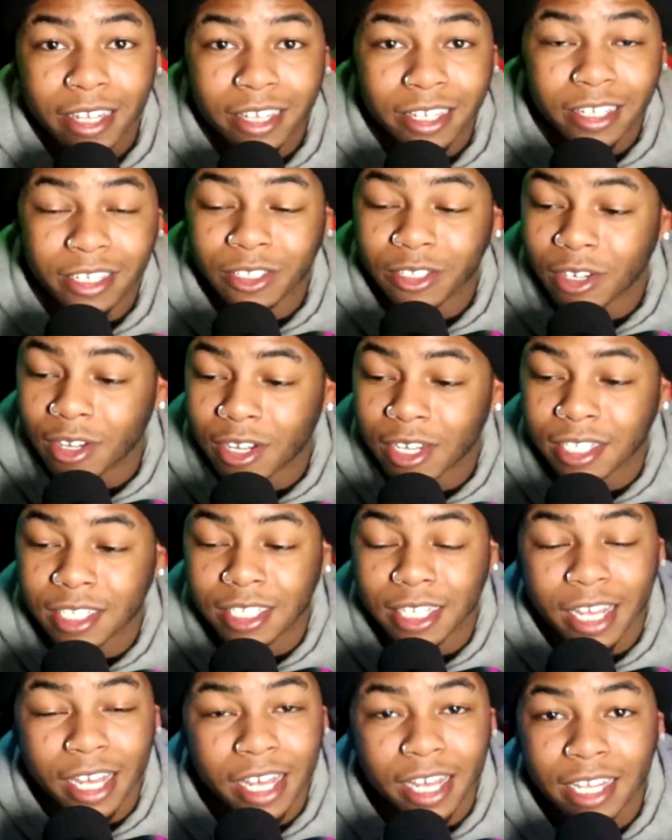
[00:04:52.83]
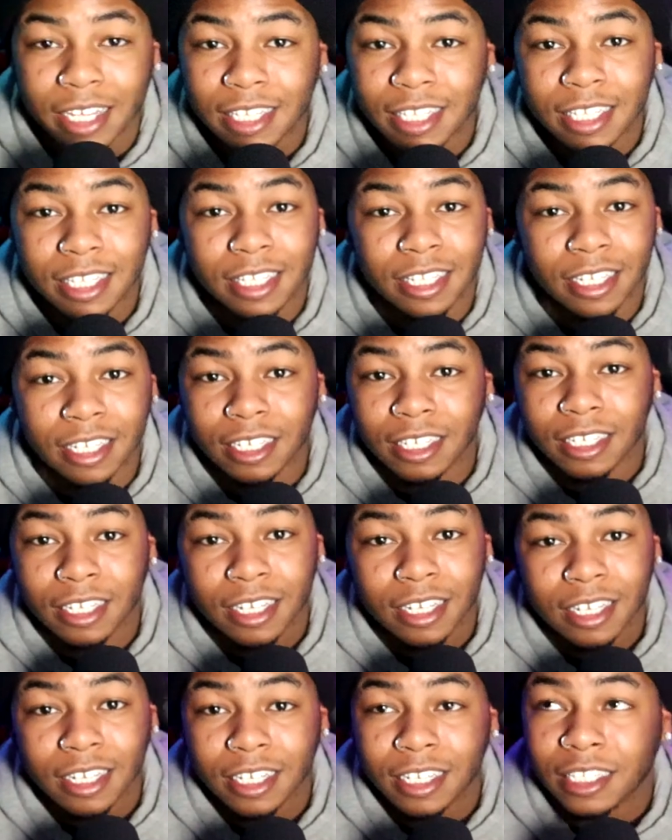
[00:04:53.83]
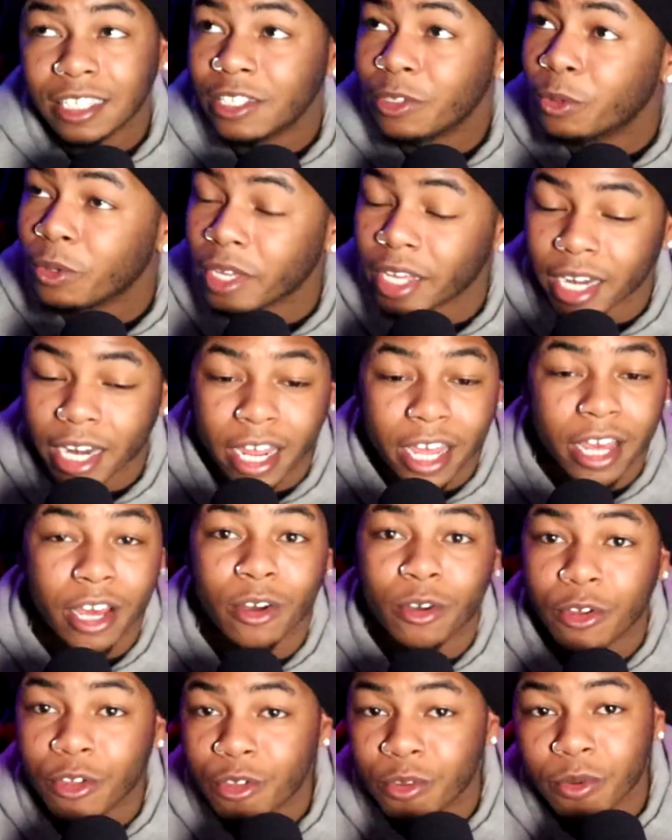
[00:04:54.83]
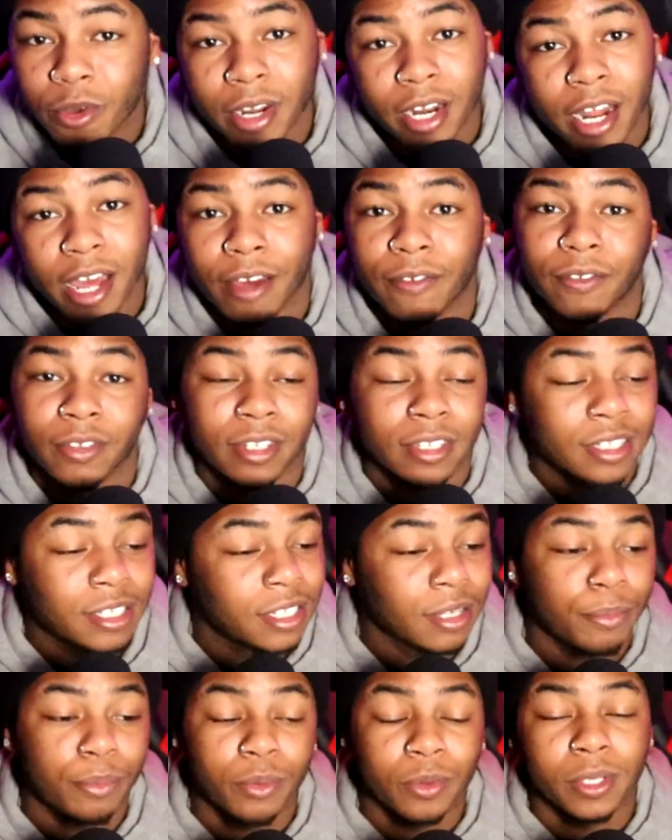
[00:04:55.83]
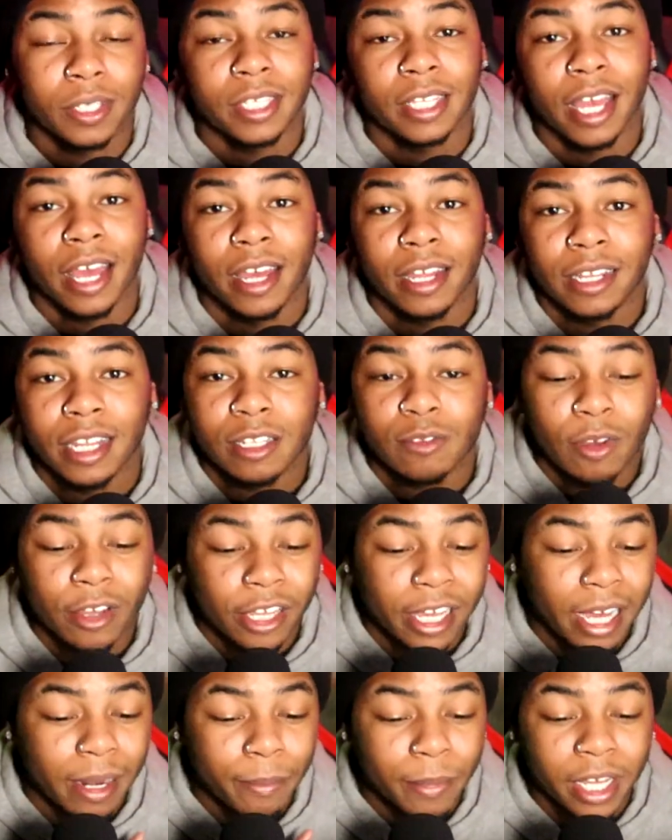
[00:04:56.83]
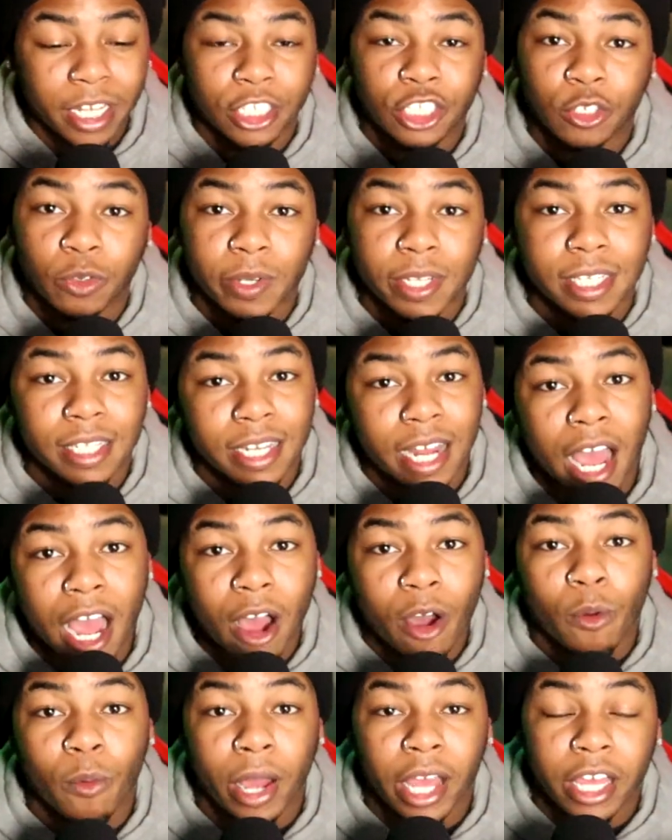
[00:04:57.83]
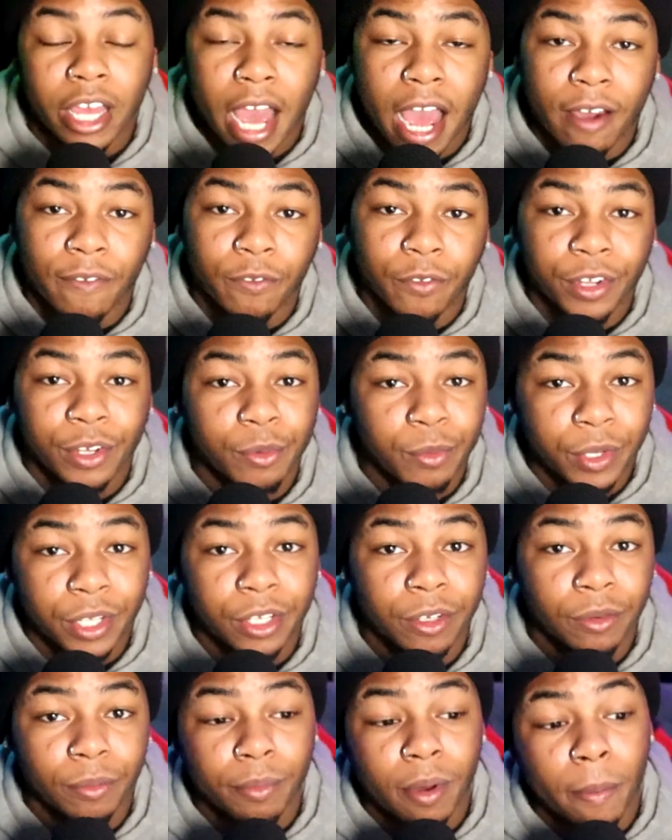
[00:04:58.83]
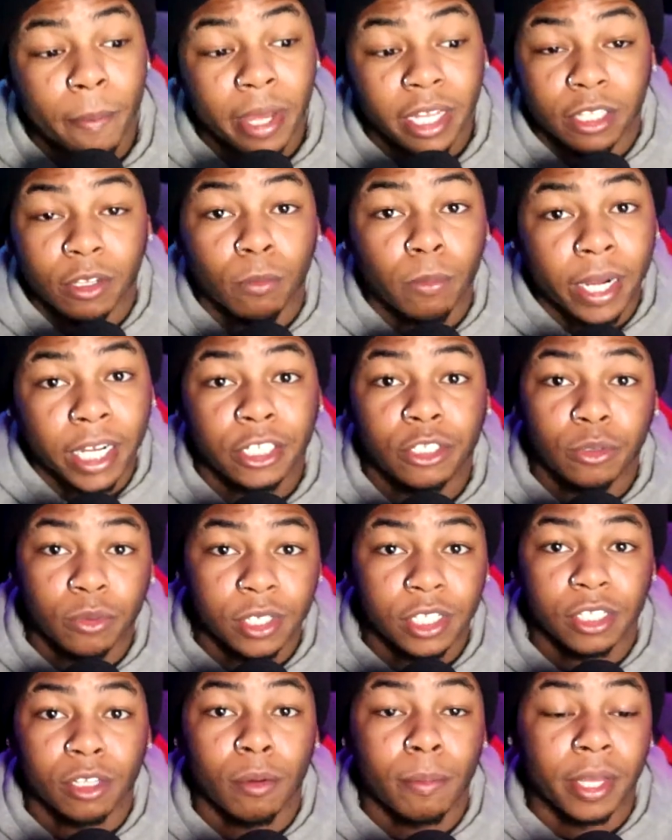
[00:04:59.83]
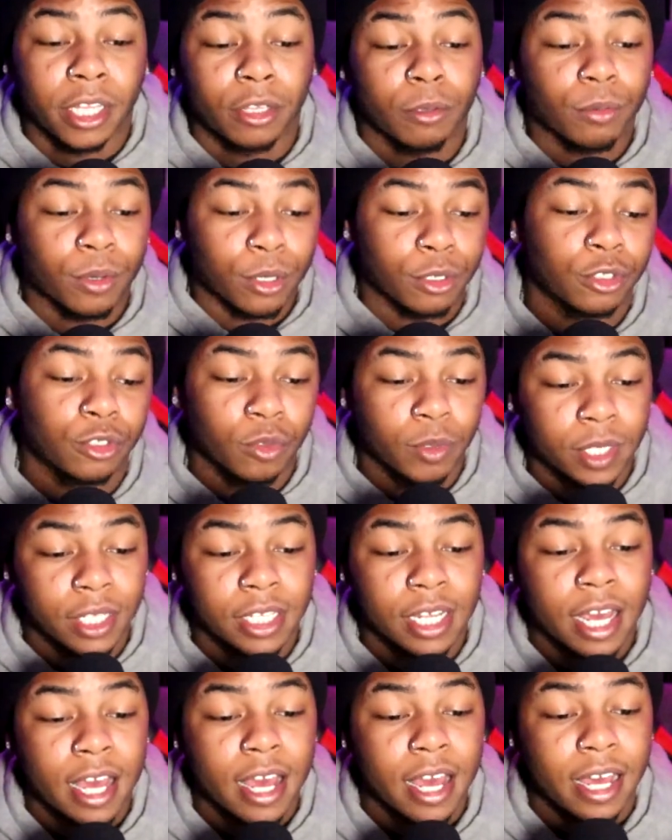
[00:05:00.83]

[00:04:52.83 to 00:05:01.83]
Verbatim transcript: You know what I'm saying? It's either you in hell or you in heaven. Simple as that. That's why you got to make a choice now while you have free will, but make the right choice. Don't make the wrong choice.